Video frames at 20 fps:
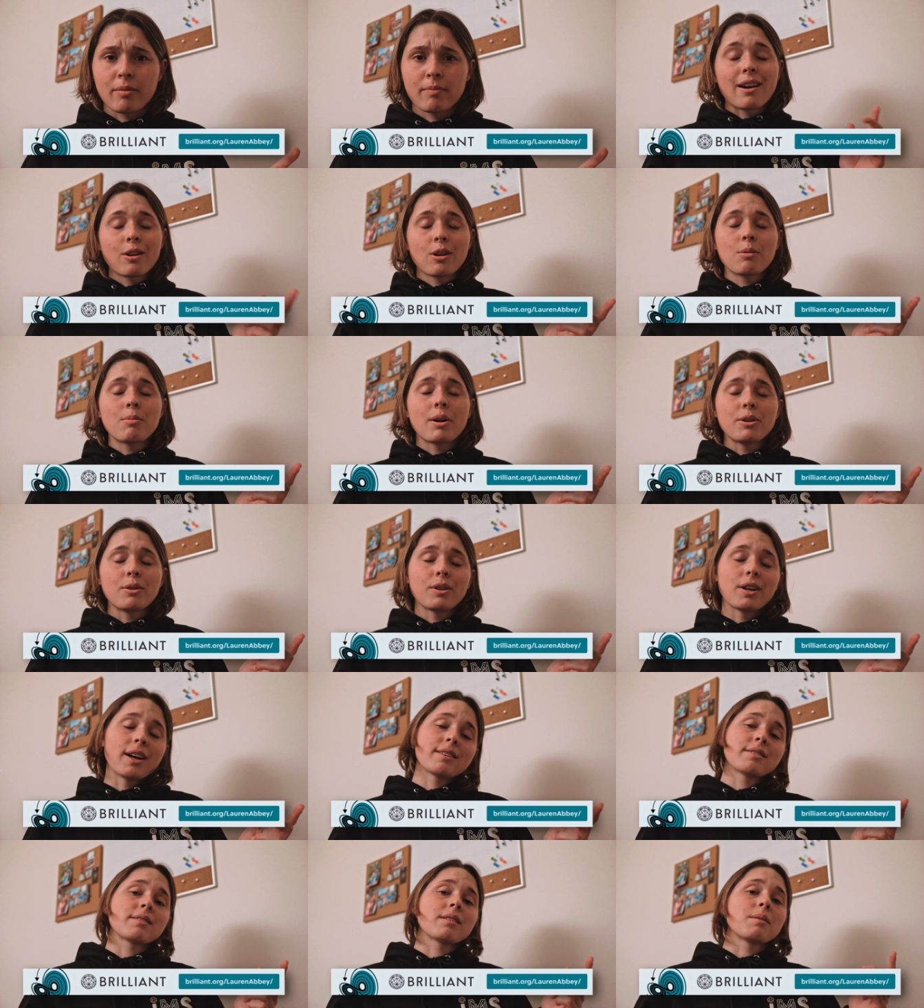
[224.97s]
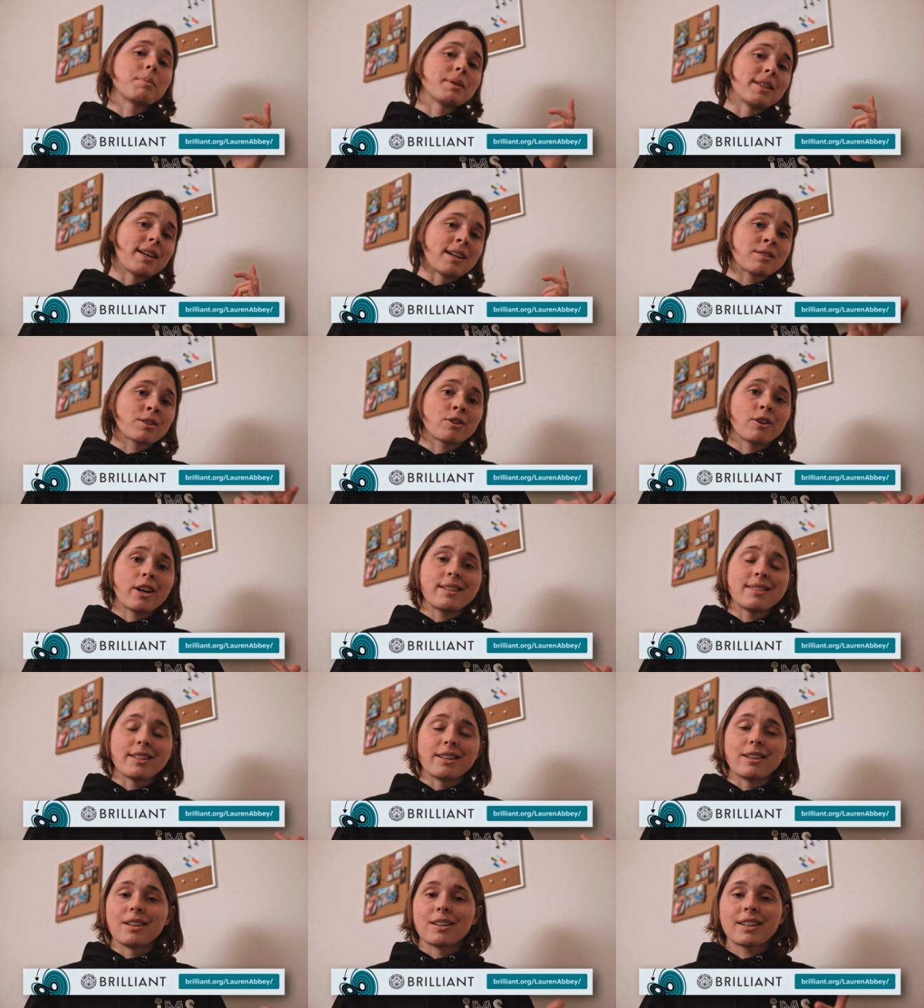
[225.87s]
I don't know about you guys, but that's a great
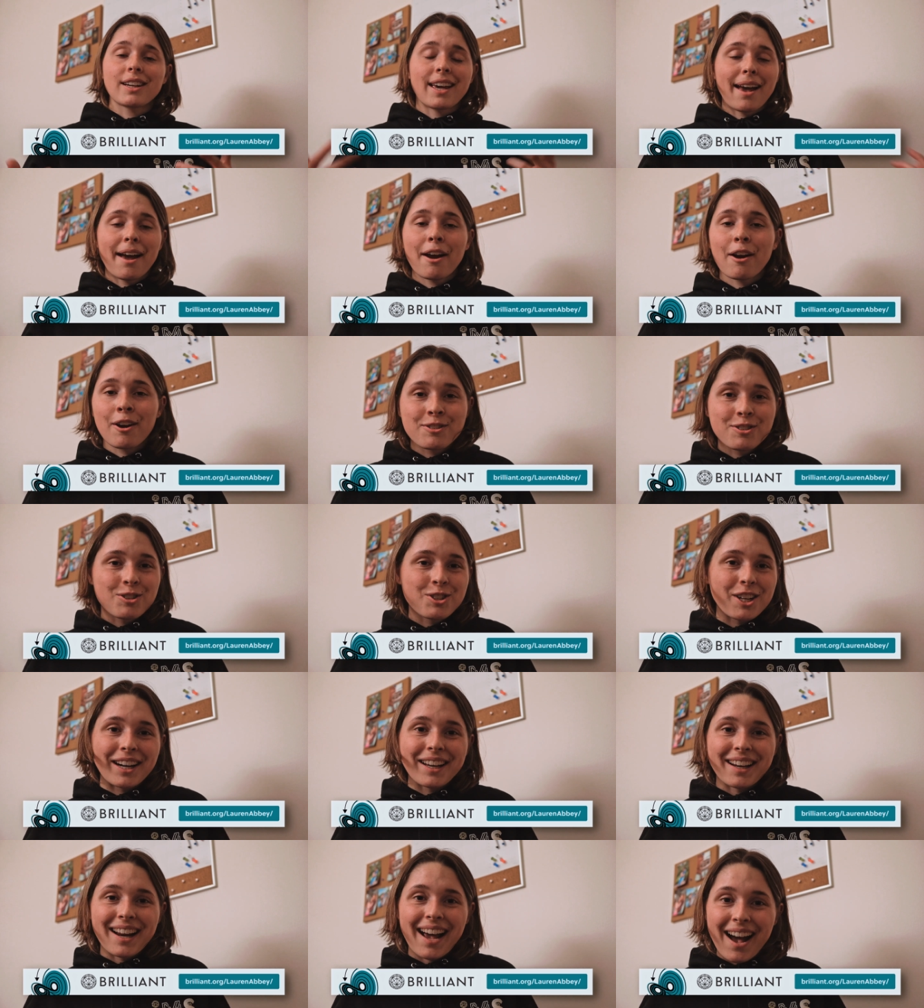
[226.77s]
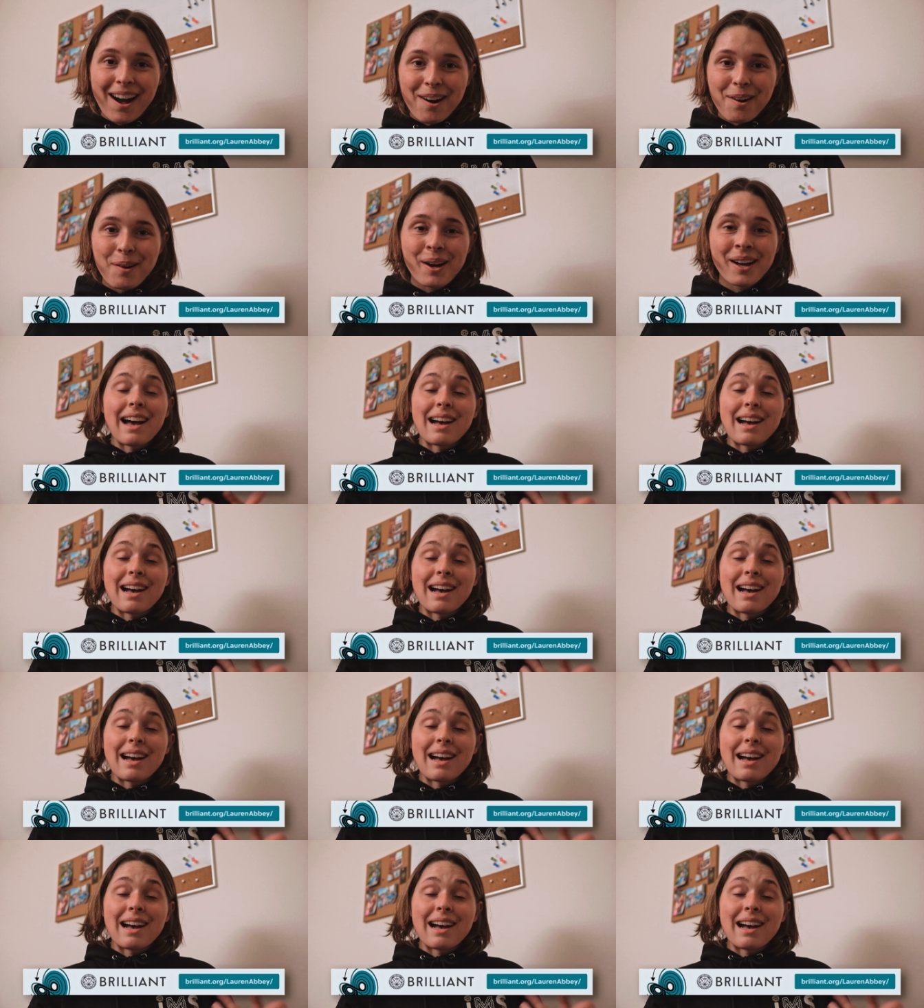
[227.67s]
deal. Can't hurt to check it out.